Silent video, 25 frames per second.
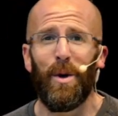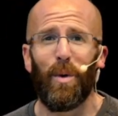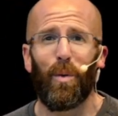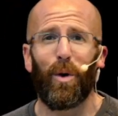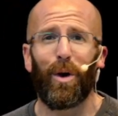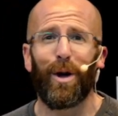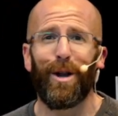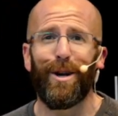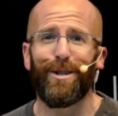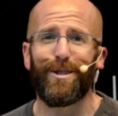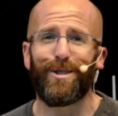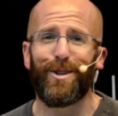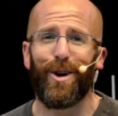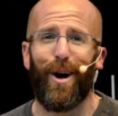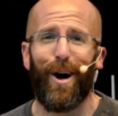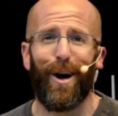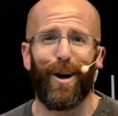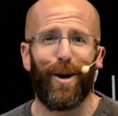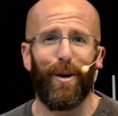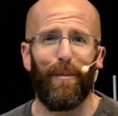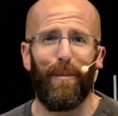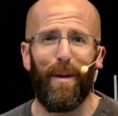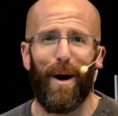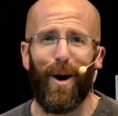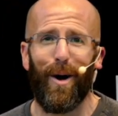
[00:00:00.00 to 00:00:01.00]
We're going to
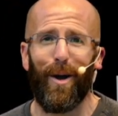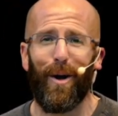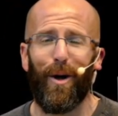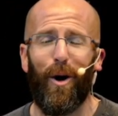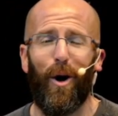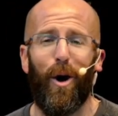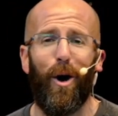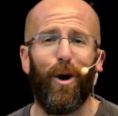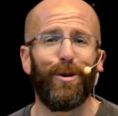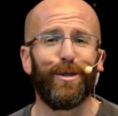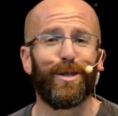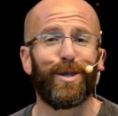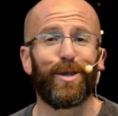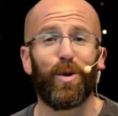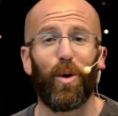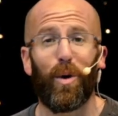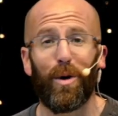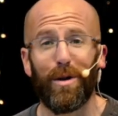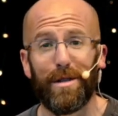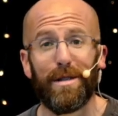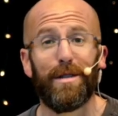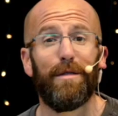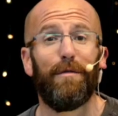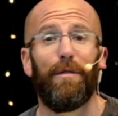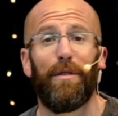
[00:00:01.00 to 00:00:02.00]
talk about all
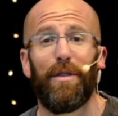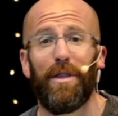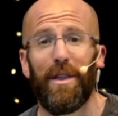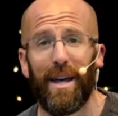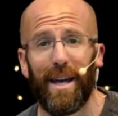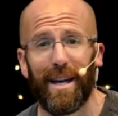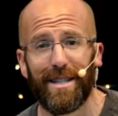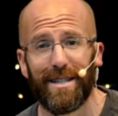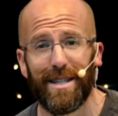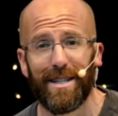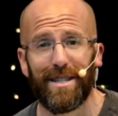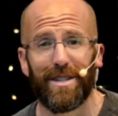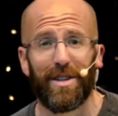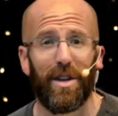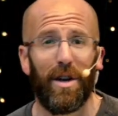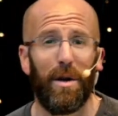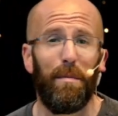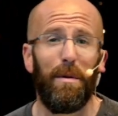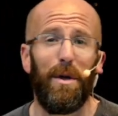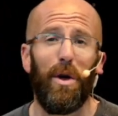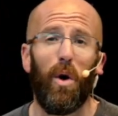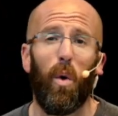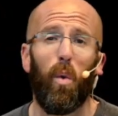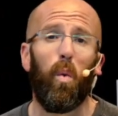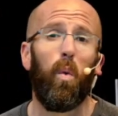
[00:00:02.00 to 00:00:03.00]
sorts of things. It's going
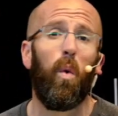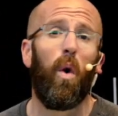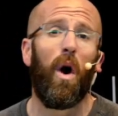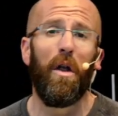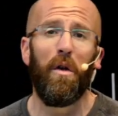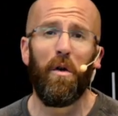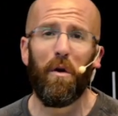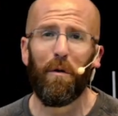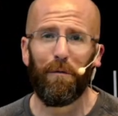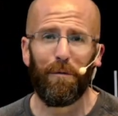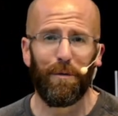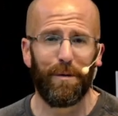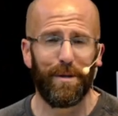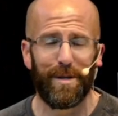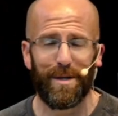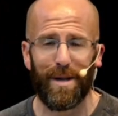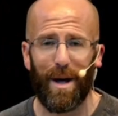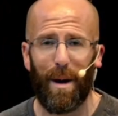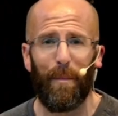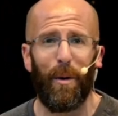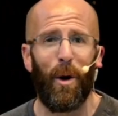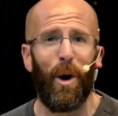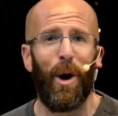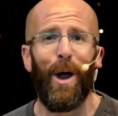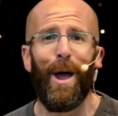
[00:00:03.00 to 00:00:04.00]
to be a wonderful
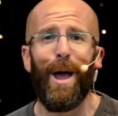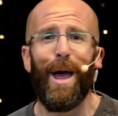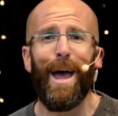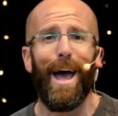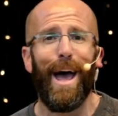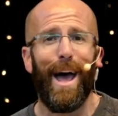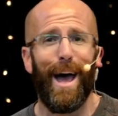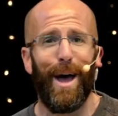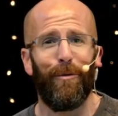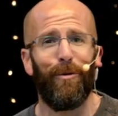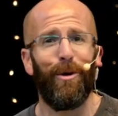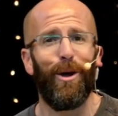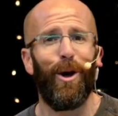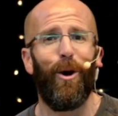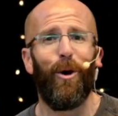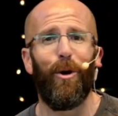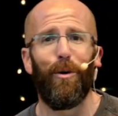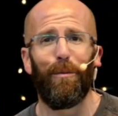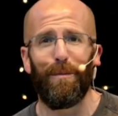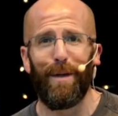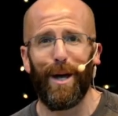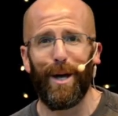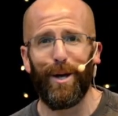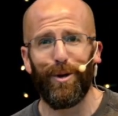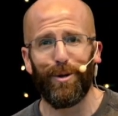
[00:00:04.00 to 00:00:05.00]
summer, and we
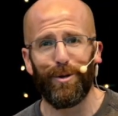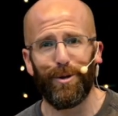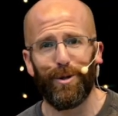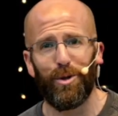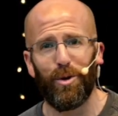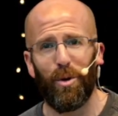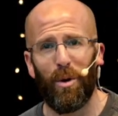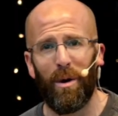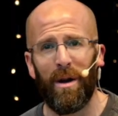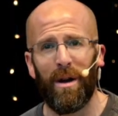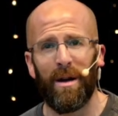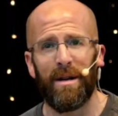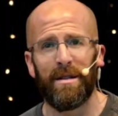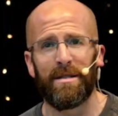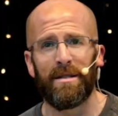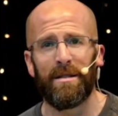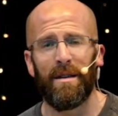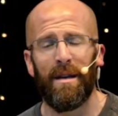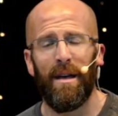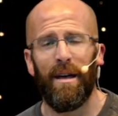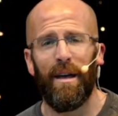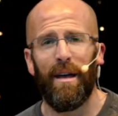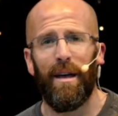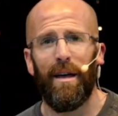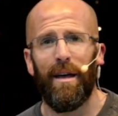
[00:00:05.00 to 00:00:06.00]
hope that you'll join us.
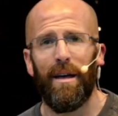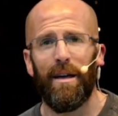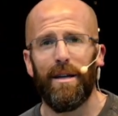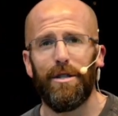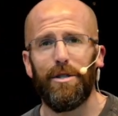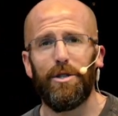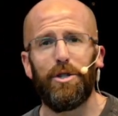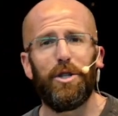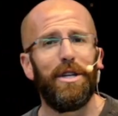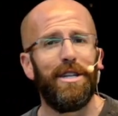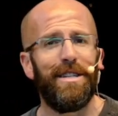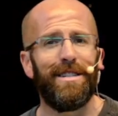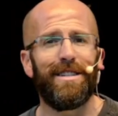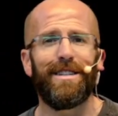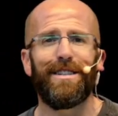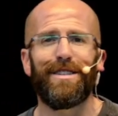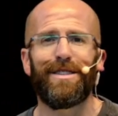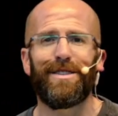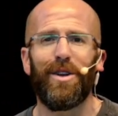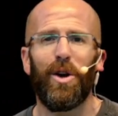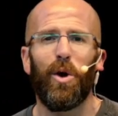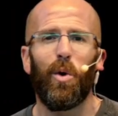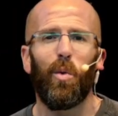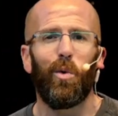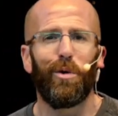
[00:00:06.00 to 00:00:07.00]

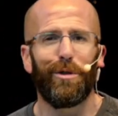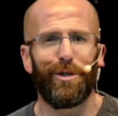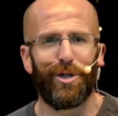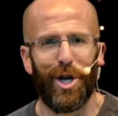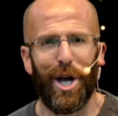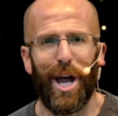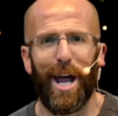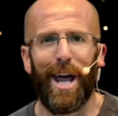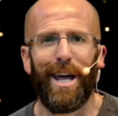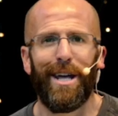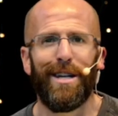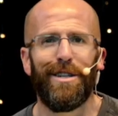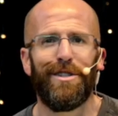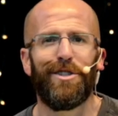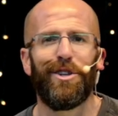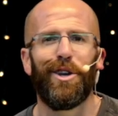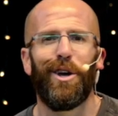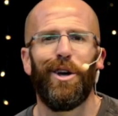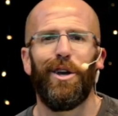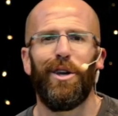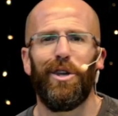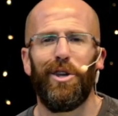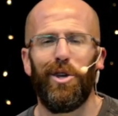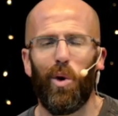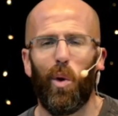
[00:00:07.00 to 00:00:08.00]
Jesus will change
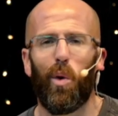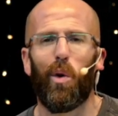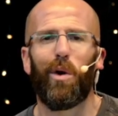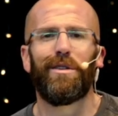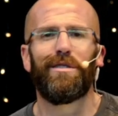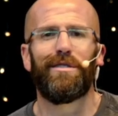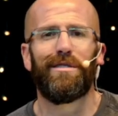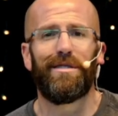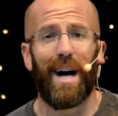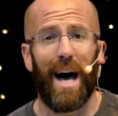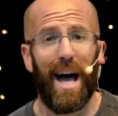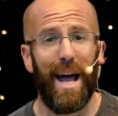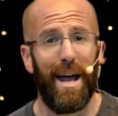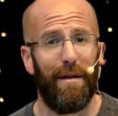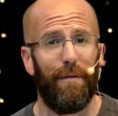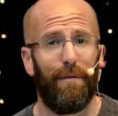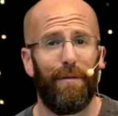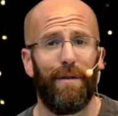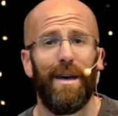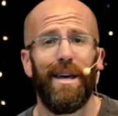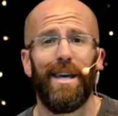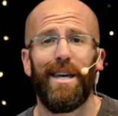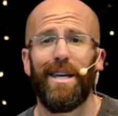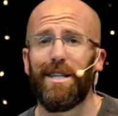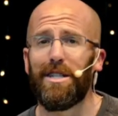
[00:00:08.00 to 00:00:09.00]
your
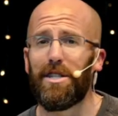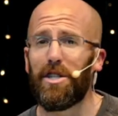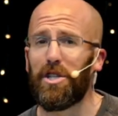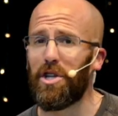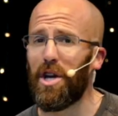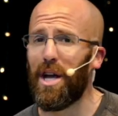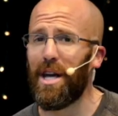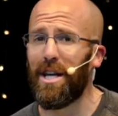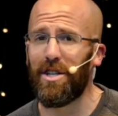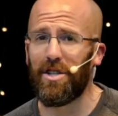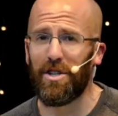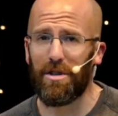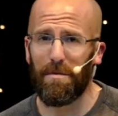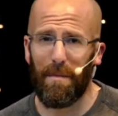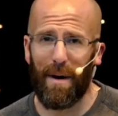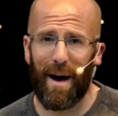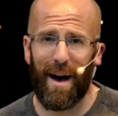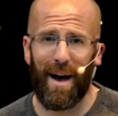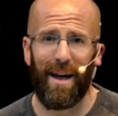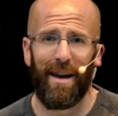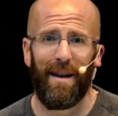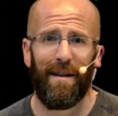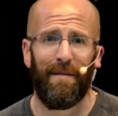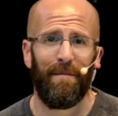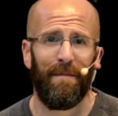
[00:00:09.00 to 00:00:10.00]
life. He has changed
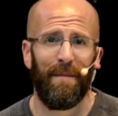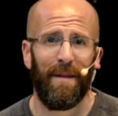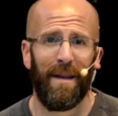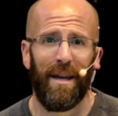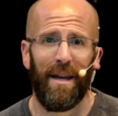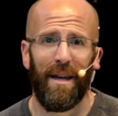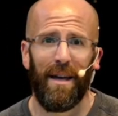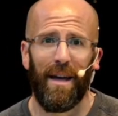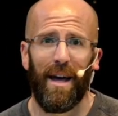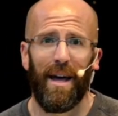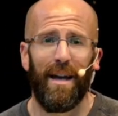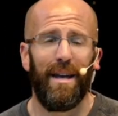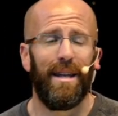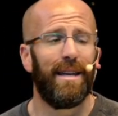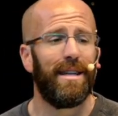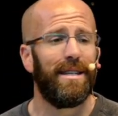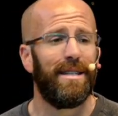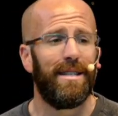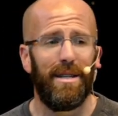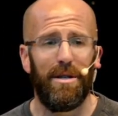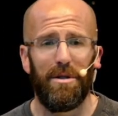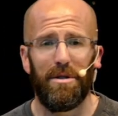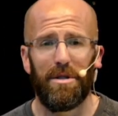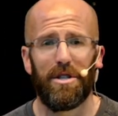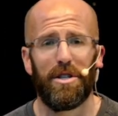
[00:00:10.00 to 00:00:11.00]
mine, and he
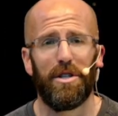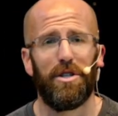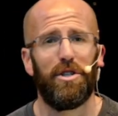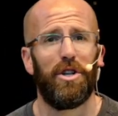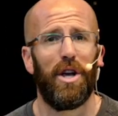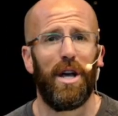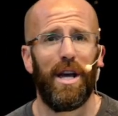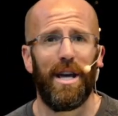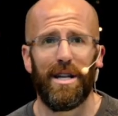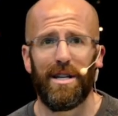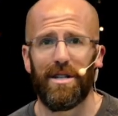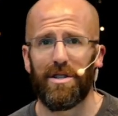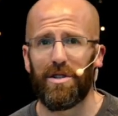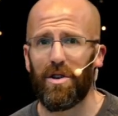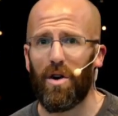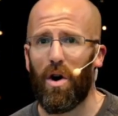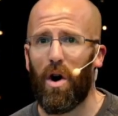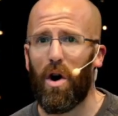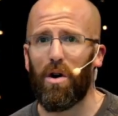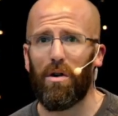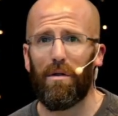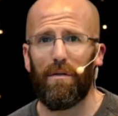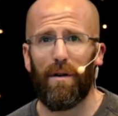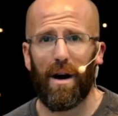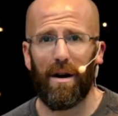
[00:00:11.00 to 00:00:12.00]
continues to change
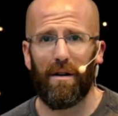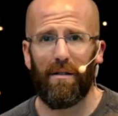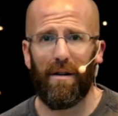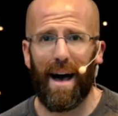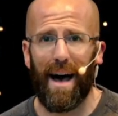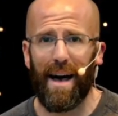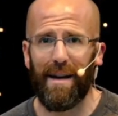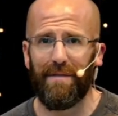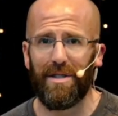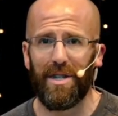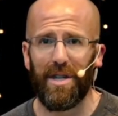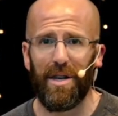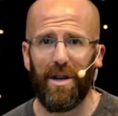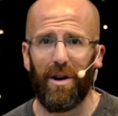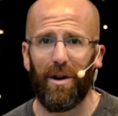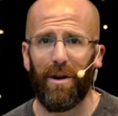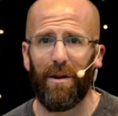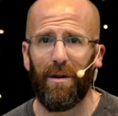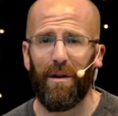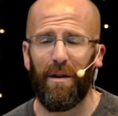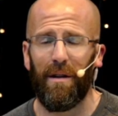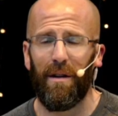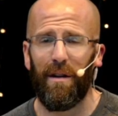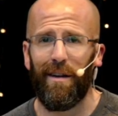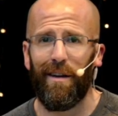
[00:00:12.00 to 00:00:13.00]
all of our lives
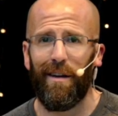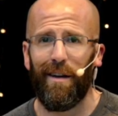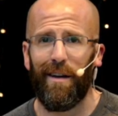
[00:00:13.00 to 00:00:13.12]
here.